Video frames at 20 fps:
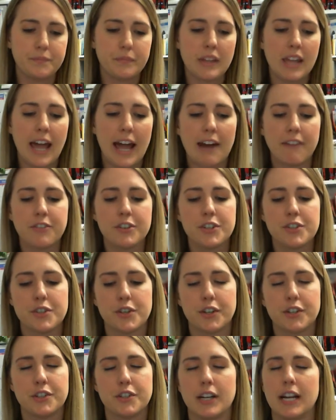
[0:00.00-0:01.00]
After
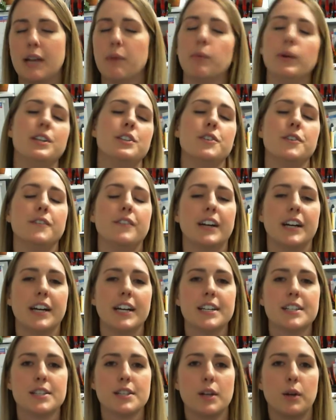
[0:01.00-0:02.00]
surgery, we do very
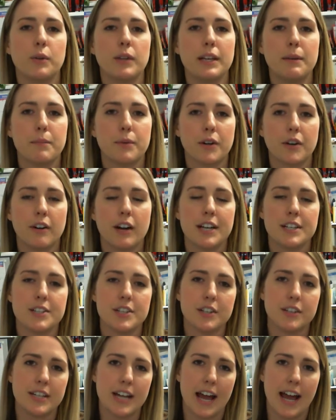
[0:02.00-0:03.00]
slowly progress
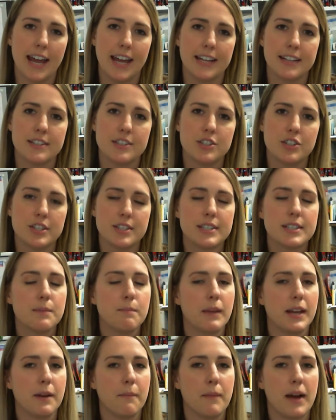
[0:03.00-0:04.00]
your diets just to
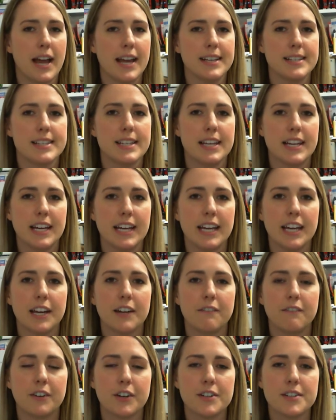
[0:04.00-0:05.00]
minimize any
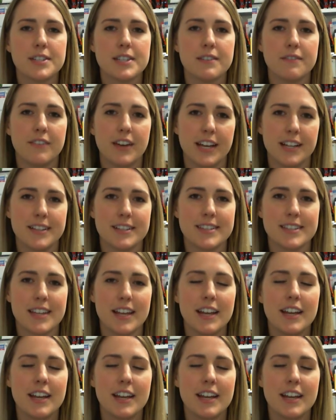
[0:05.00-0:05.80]
adverse events